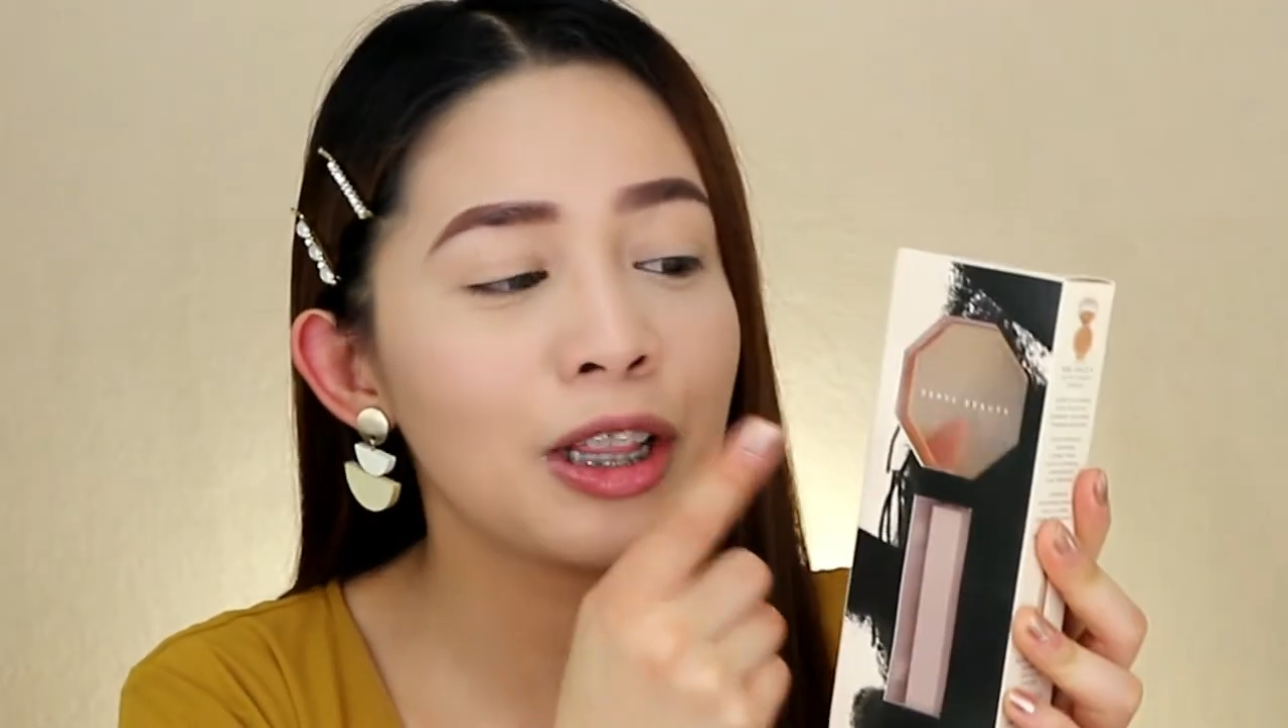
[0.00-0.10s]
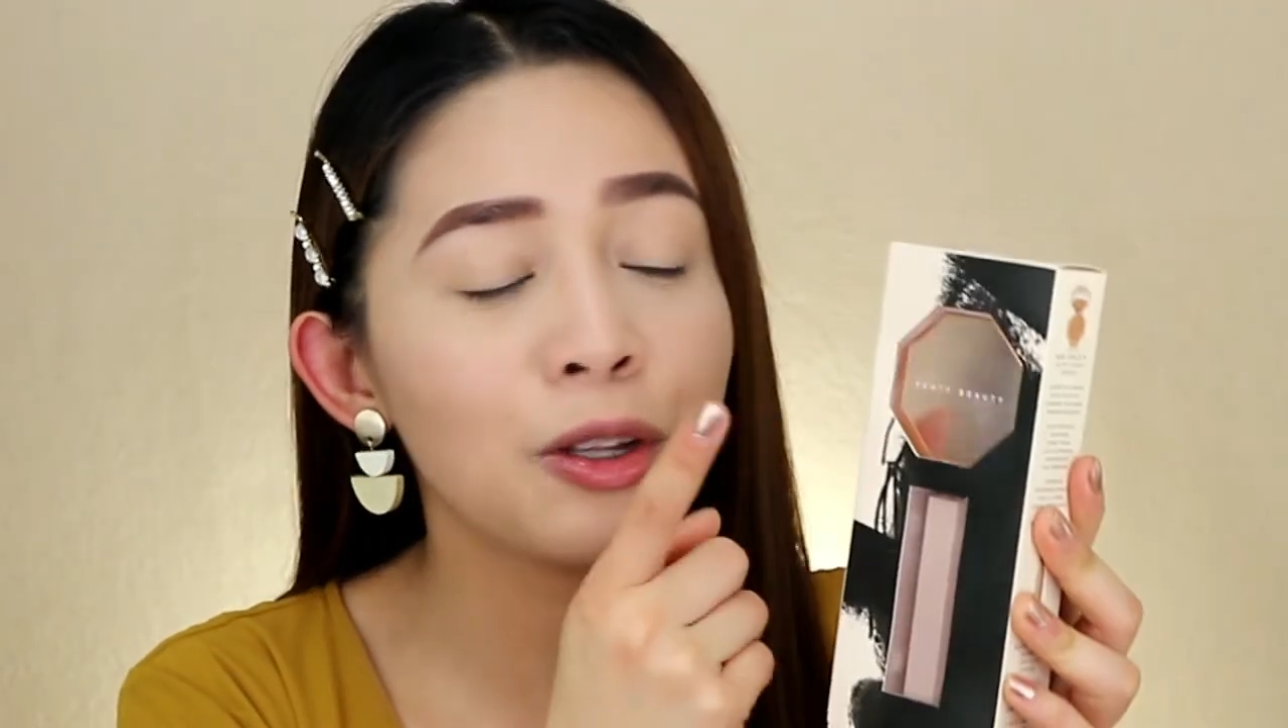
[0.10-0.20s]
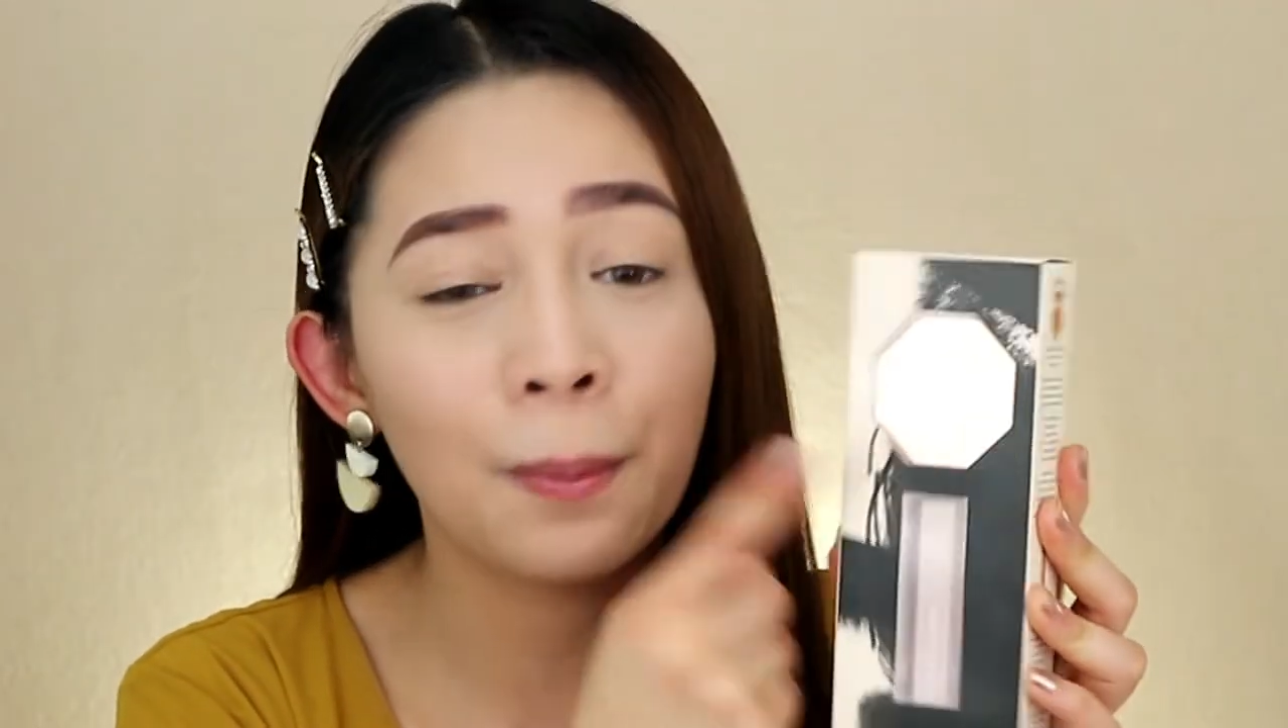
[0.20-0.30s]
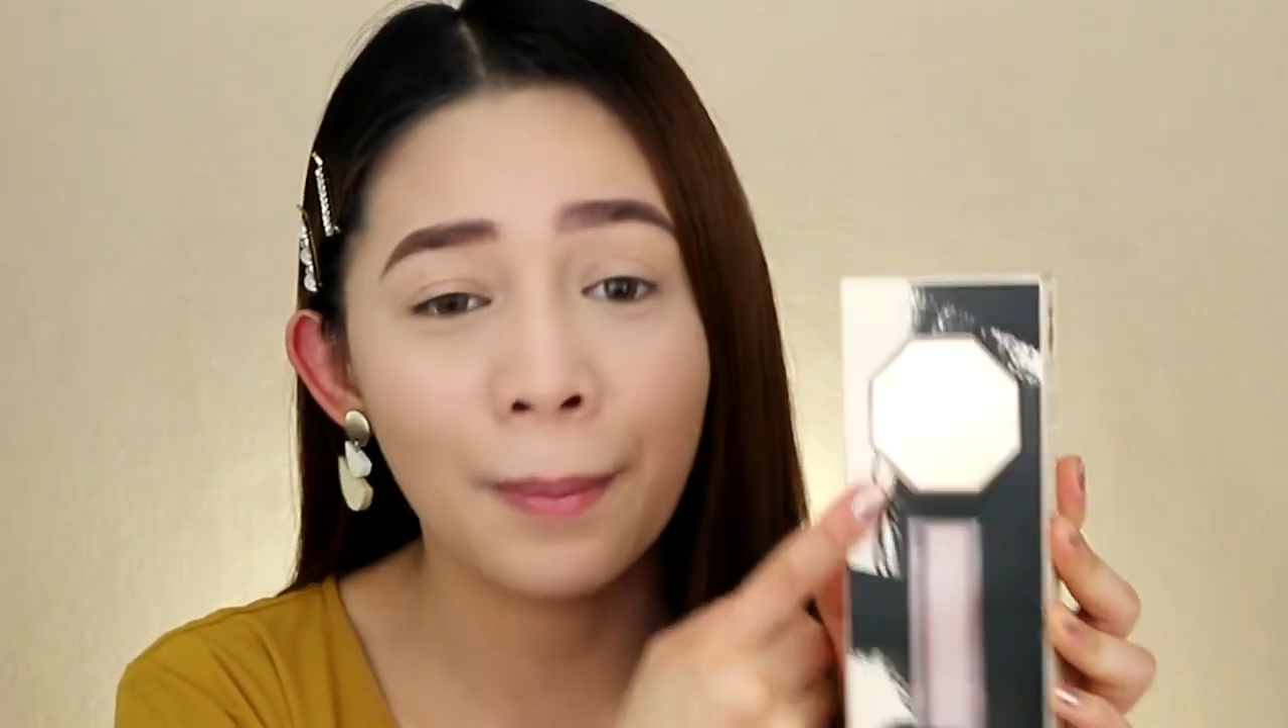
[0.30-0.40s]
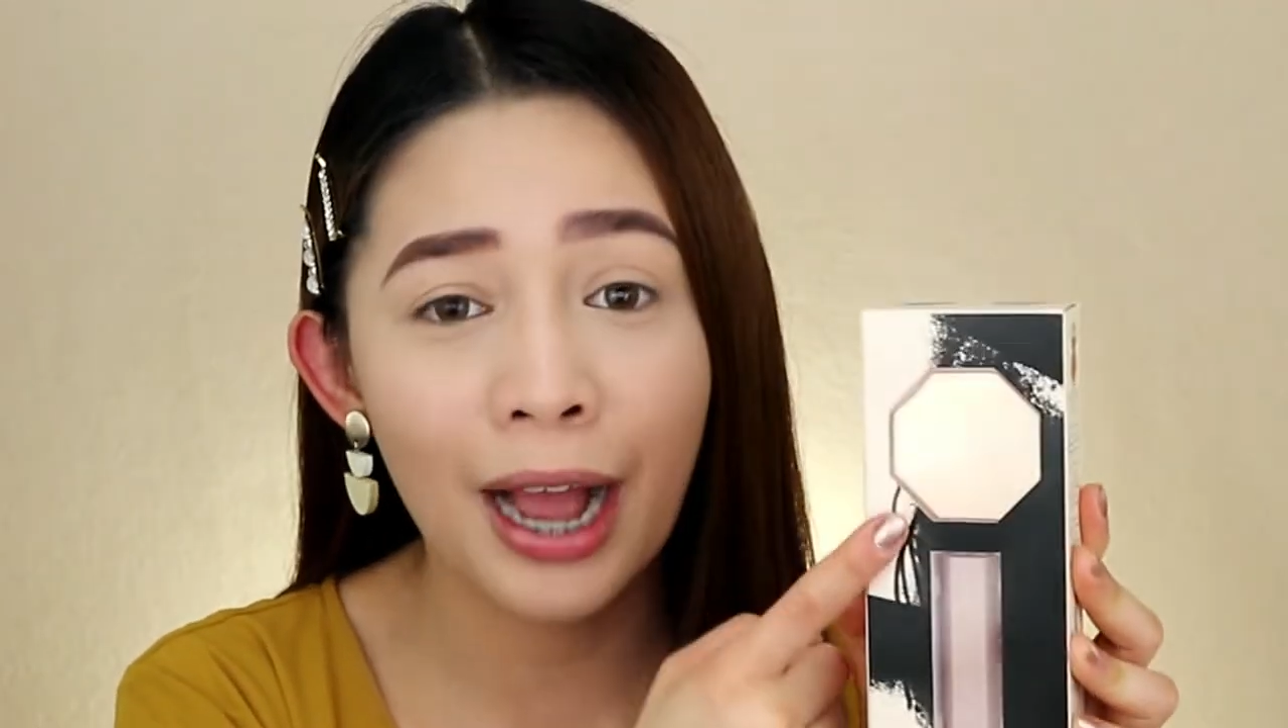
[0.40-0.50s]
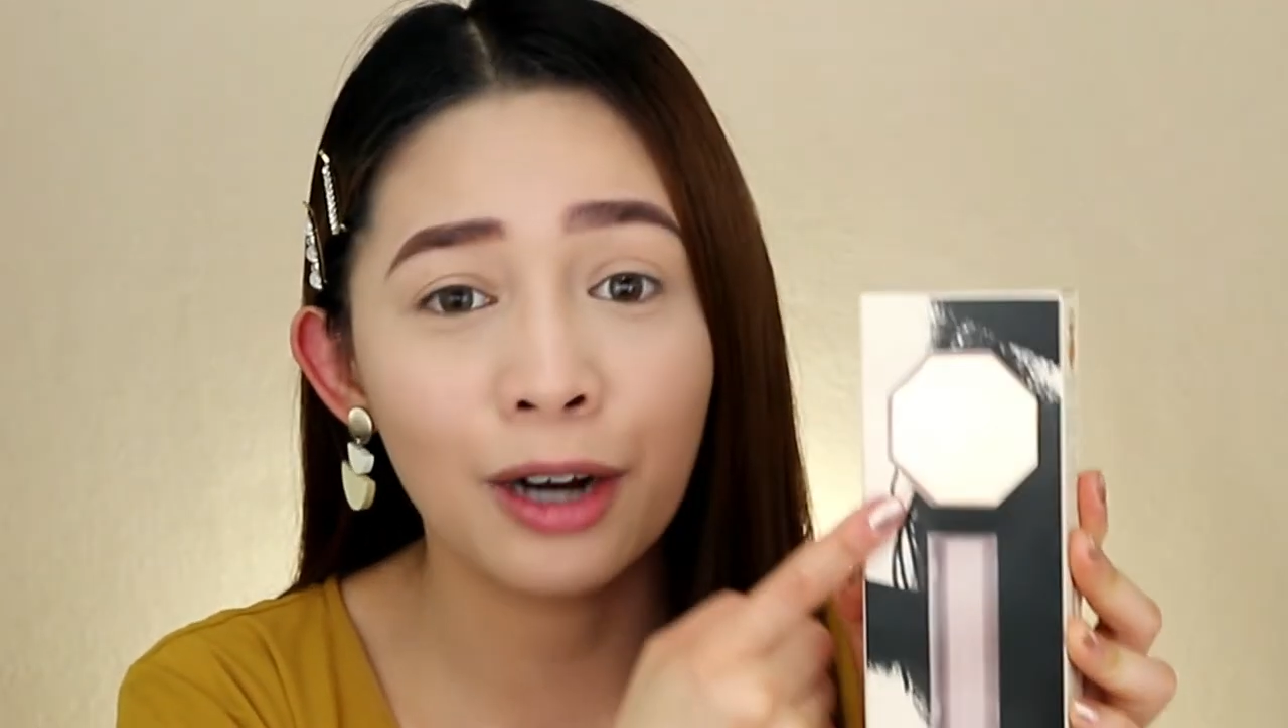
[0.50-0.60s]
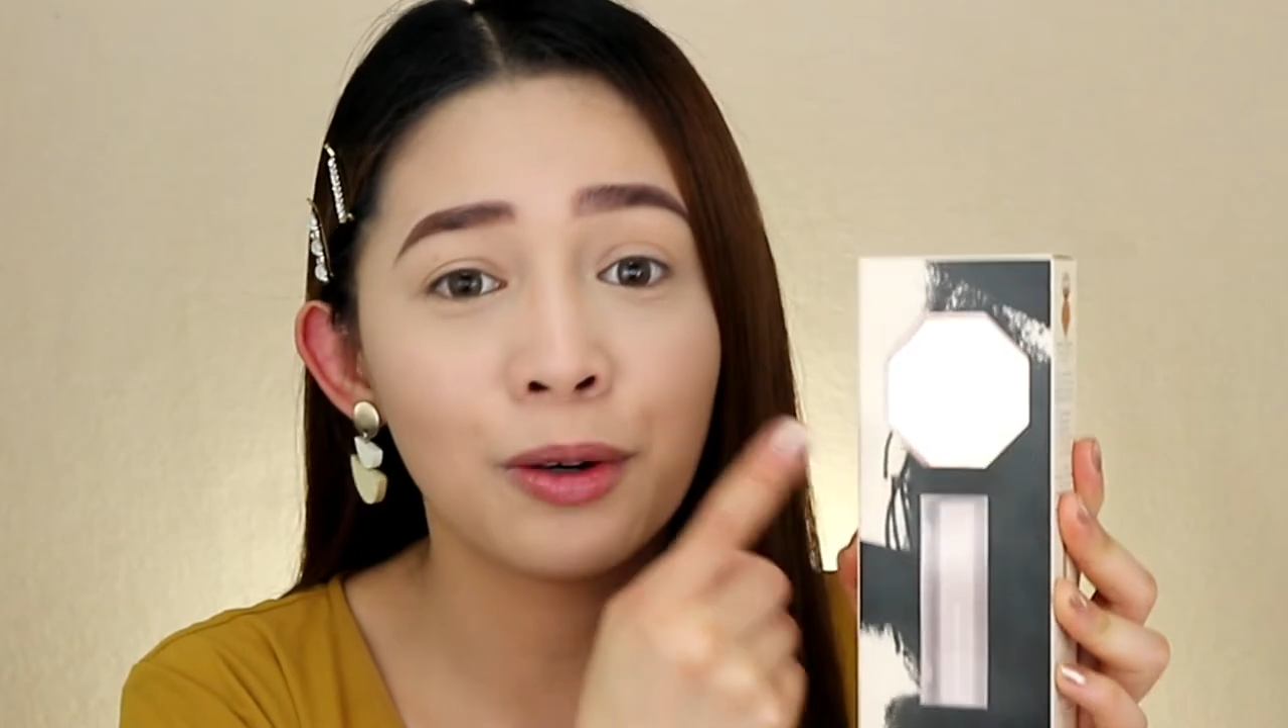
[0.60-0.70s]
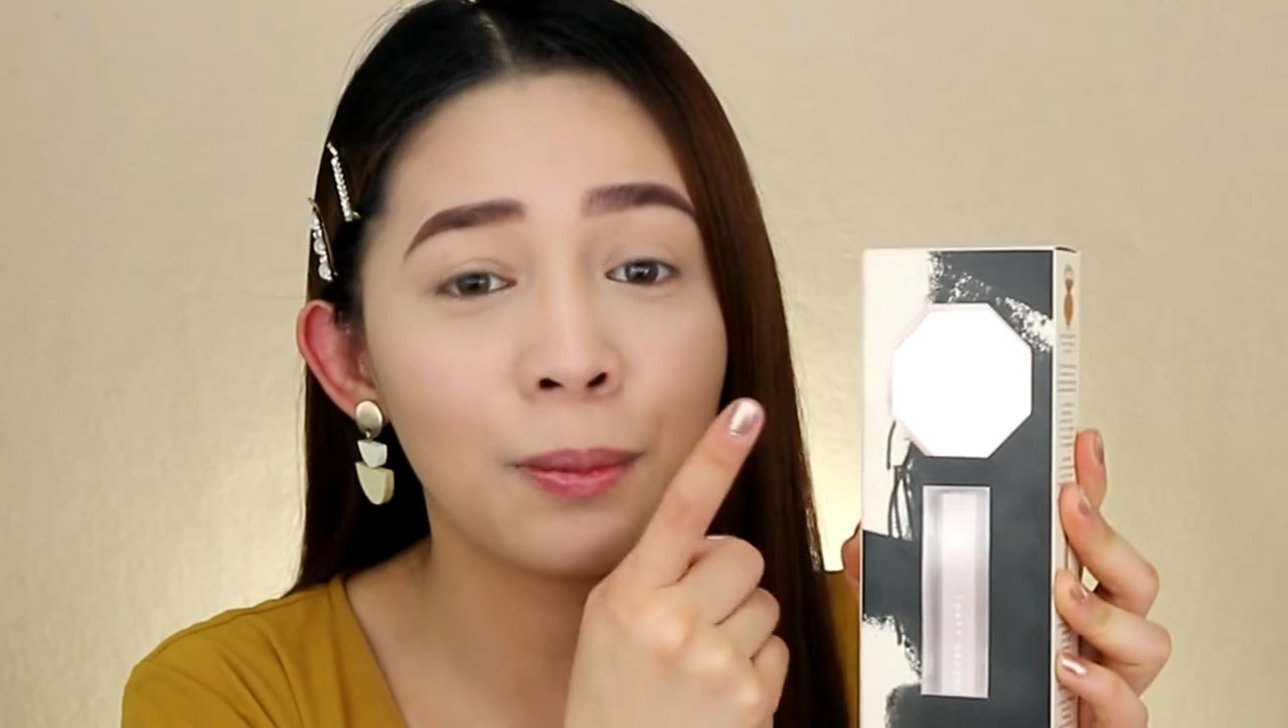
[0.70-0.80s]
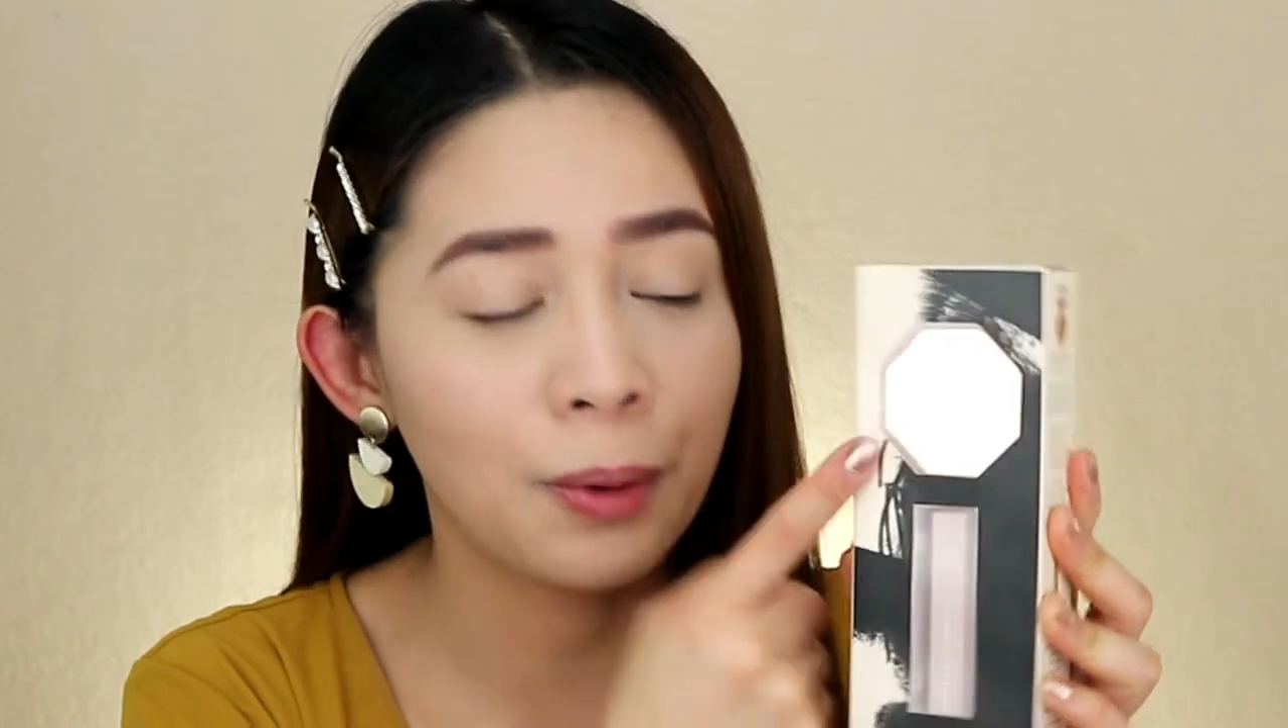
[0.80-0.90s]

nung bagong